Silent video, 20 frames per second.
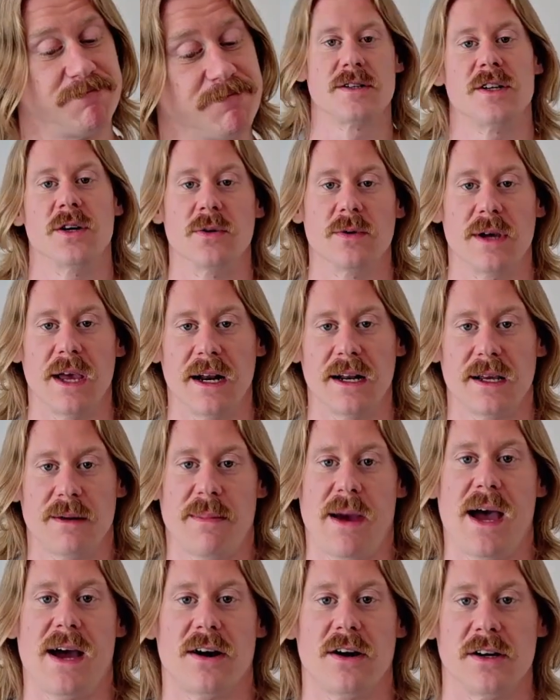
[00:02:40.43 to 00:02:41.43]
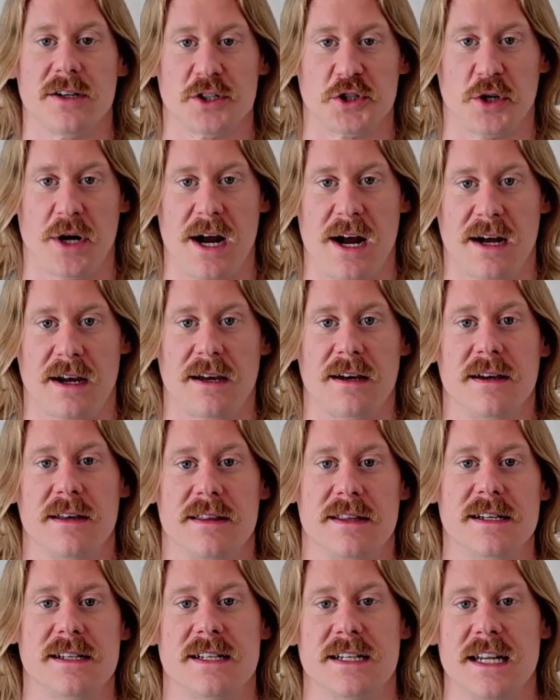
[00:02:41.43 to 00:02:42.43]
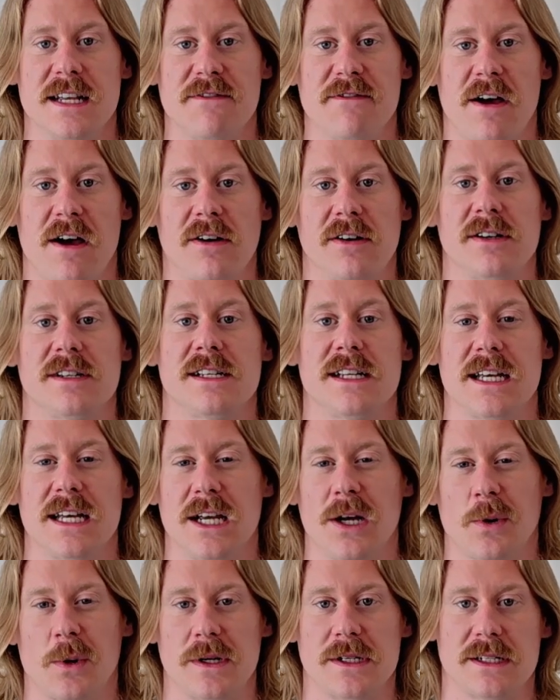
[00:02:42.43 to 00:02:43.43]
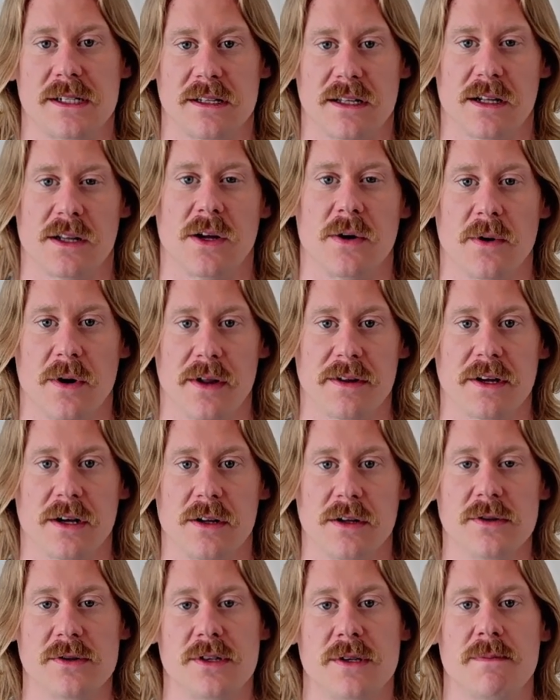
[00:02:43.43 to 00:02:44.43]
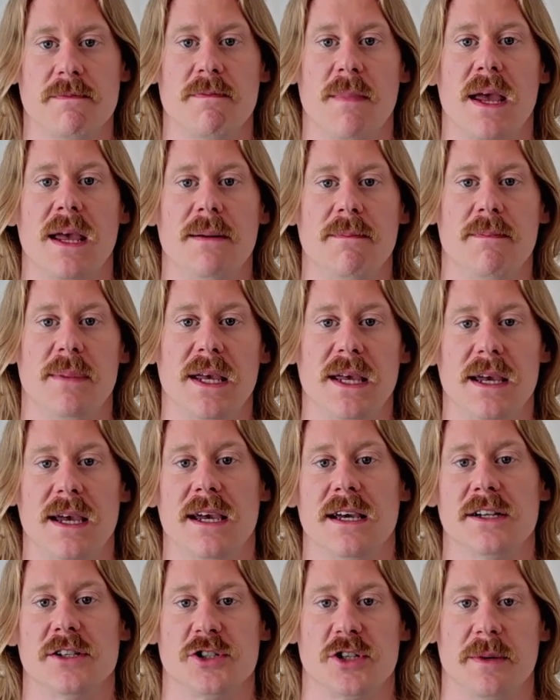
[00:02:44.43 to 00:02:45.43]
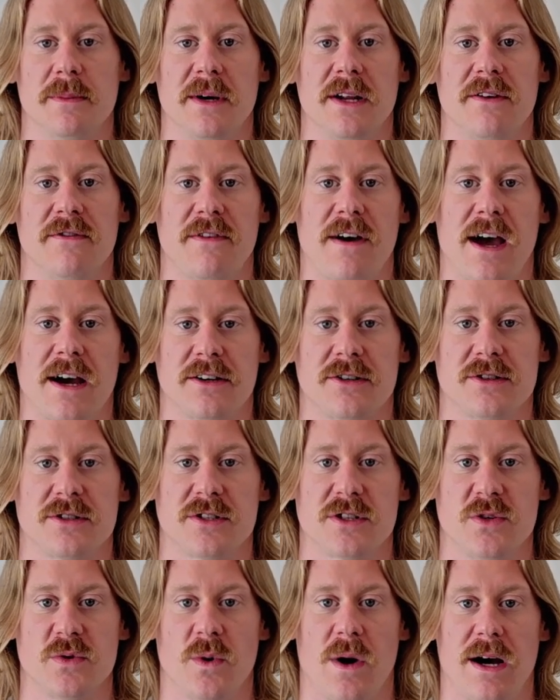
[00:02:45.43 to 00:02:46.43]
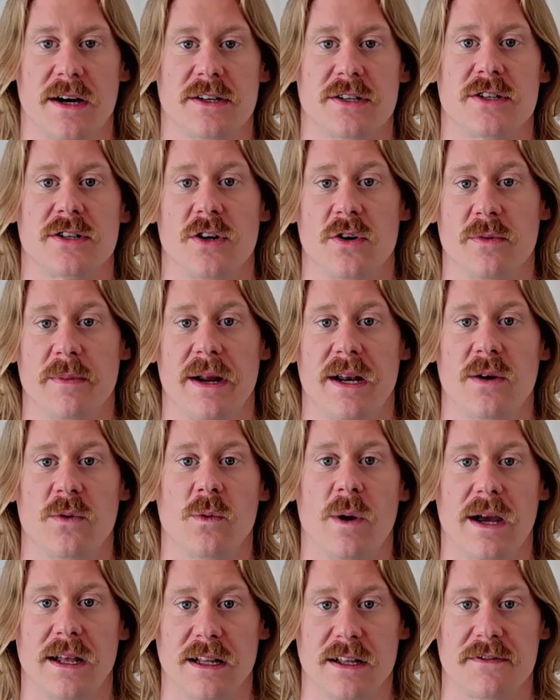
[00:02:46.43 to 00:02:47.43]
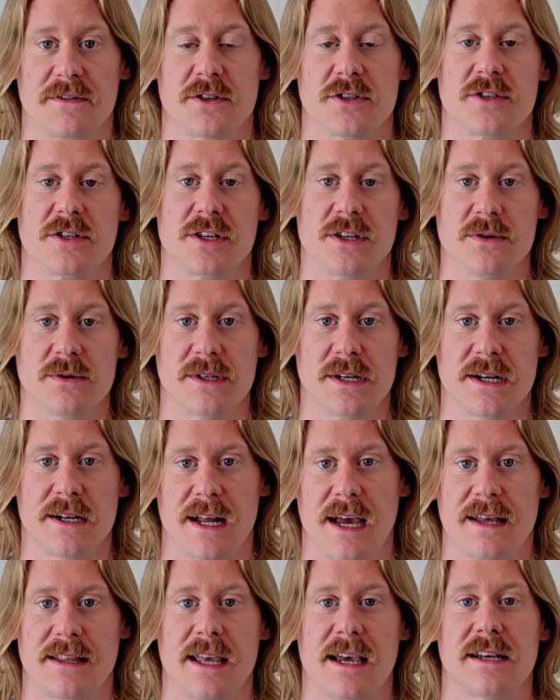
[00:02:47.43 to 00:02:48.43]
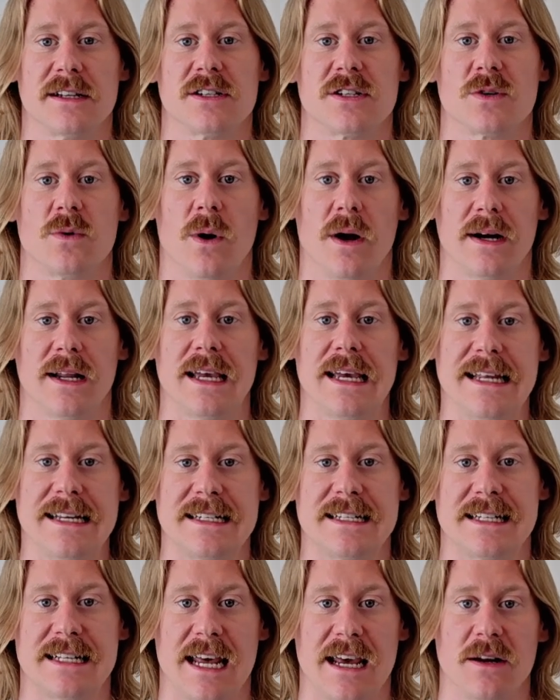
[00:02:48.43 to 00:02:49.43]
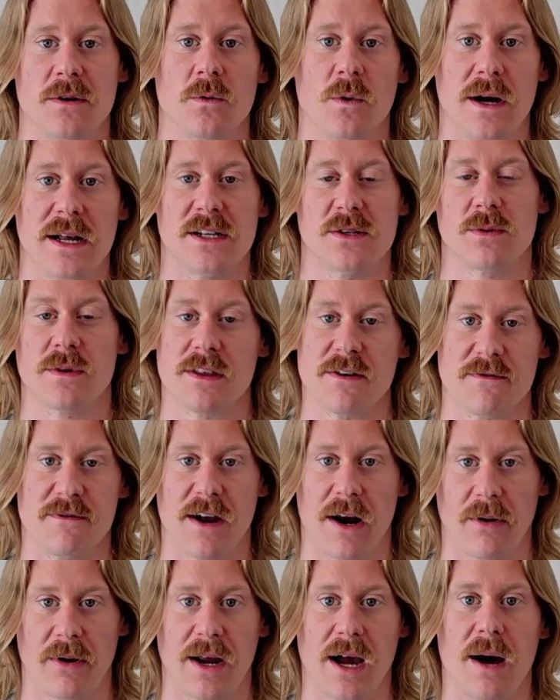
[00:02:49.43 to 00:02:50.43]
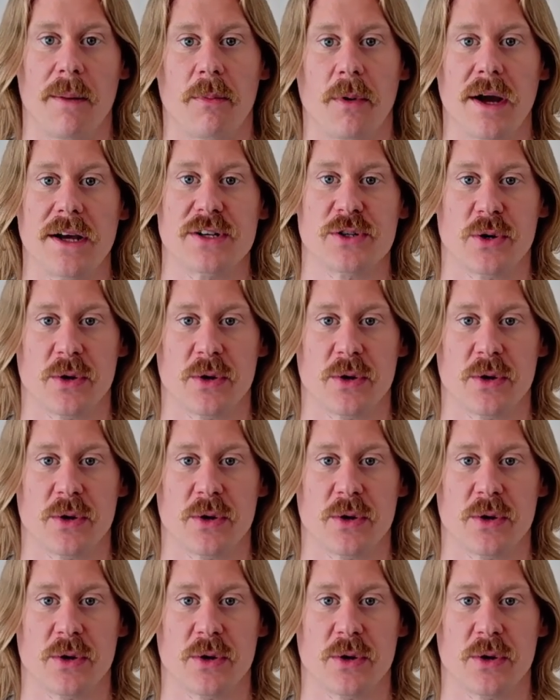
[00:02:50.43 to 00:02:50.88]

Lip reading: so getting back on track, this knee valgus increasing the load on the glutes may be a contributing factor as to why so many weightlifters use it and they can squat insane weights with a very upright